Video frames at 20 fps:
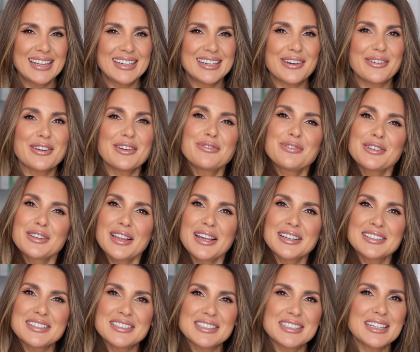Now, if you'd
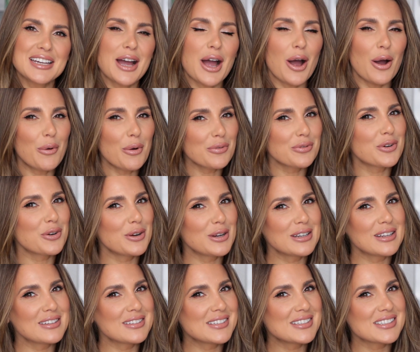like to see how I've
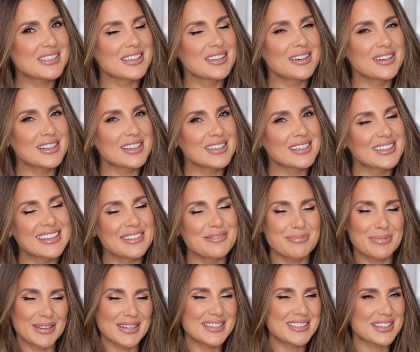created this look, then
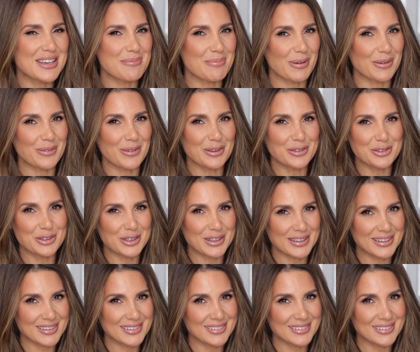please keep on watching.